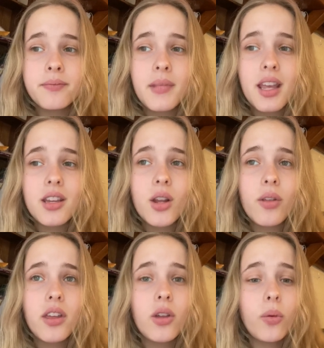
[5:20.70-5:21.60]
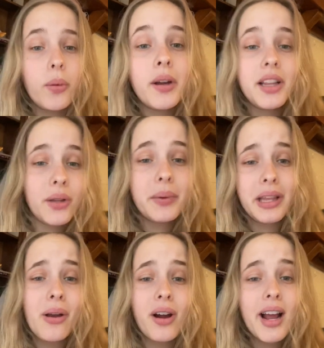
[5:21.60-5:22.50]
know that you really,
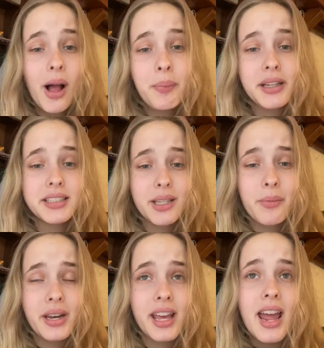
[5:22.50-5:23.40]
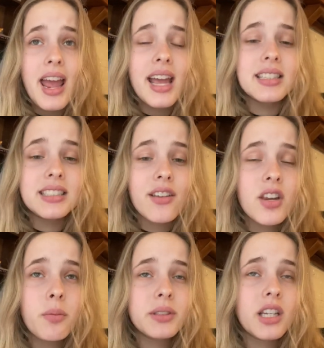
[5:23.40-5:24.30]
really are helping somebody. And
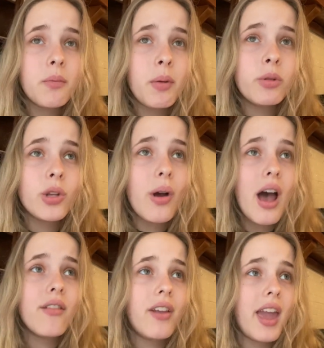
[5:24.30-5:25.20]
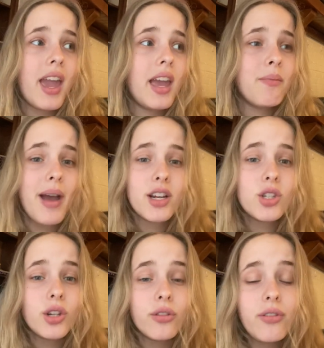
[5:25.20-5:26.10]
70% of people don't have a match
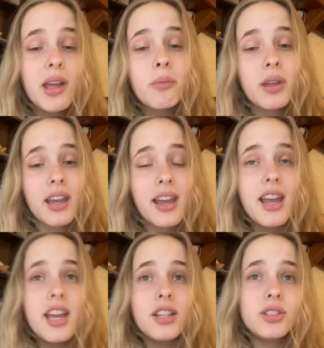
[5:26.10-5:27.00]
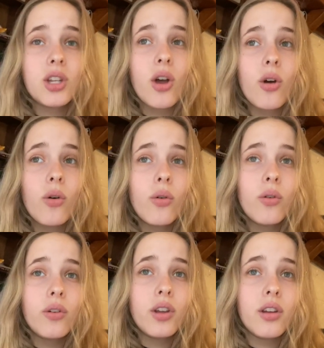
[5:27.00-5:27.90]
in their family. So,
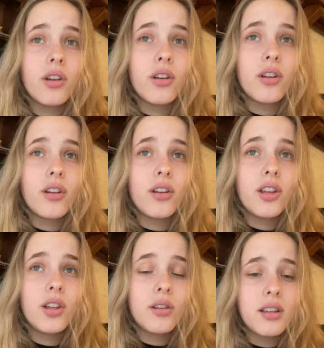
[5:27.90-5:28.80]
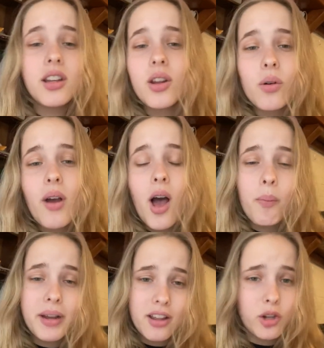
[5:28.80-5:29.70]
you know,
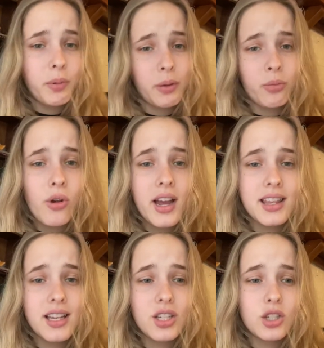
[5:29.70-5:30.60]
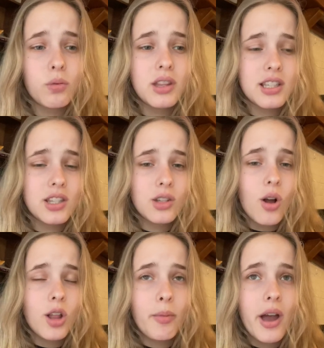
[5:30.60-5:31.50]
helping other people, I think, is just what this is
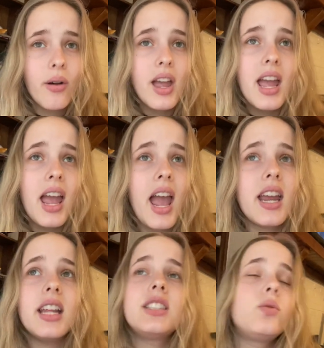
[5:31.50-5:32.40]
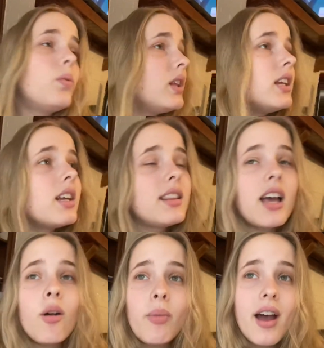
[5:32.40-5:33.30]
all about. And it's really not
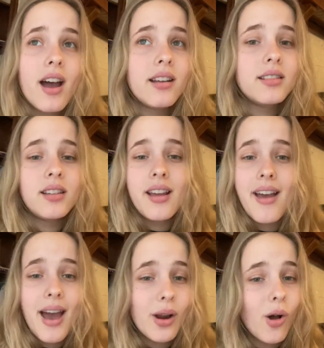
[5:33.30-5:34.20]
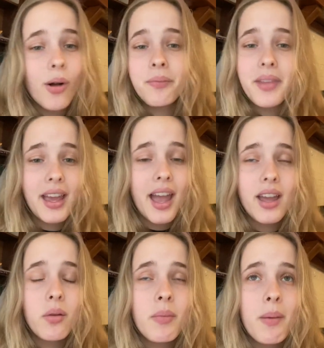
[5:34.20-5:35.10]
that bad at all.
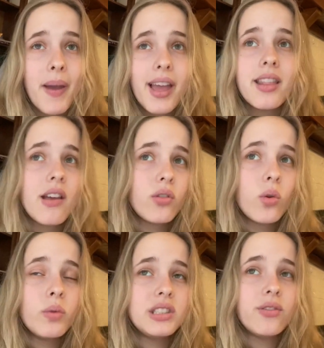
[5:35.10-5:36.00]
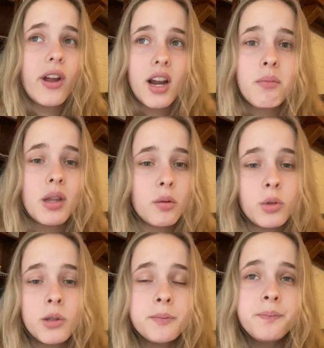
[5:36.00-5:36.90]
Like, my pain level was very
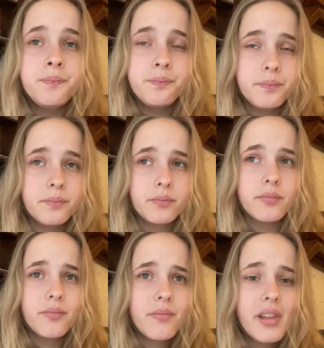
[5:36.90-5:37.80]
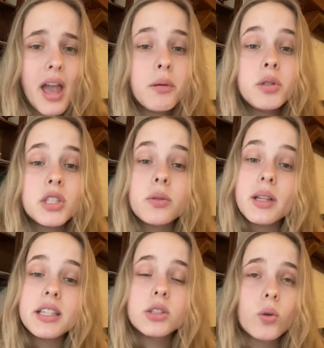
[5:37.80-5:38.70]
minimal. I was just
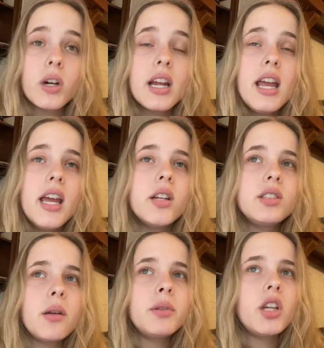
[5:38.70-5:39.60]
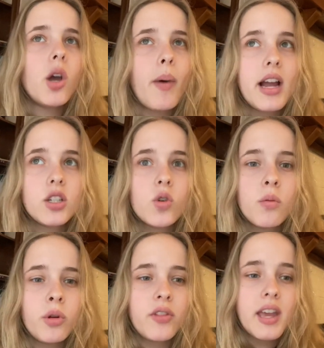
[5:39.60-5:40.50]
really sore, and I was able to go back to
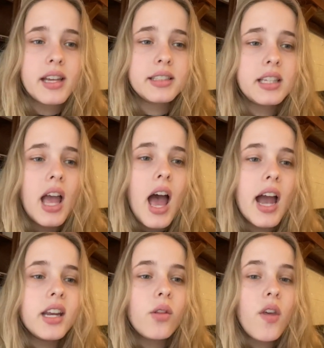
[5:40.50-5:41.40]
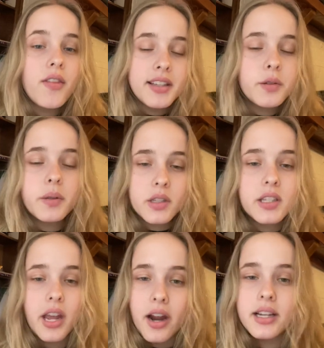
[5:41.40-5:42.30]
normal things. I know that this was a
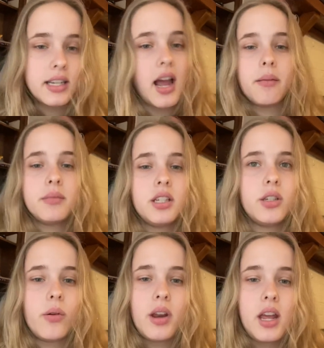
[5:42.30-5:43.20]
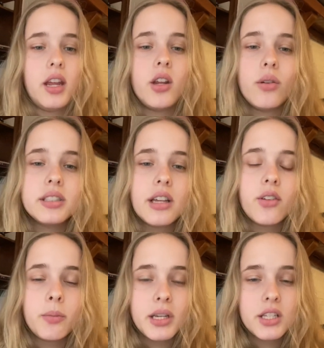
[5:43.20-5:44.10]
scary time to donate, you know, because
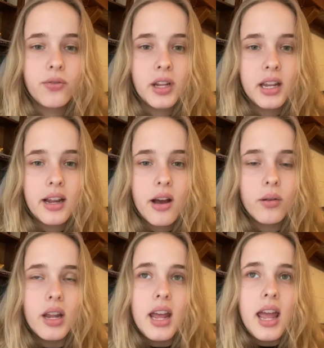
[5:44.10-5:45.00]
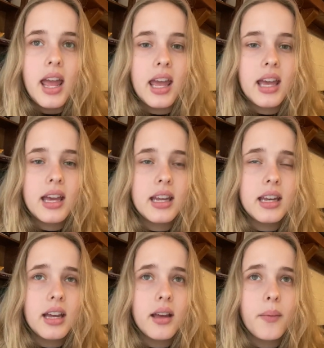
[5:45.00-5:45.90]
everybody's freaking out, and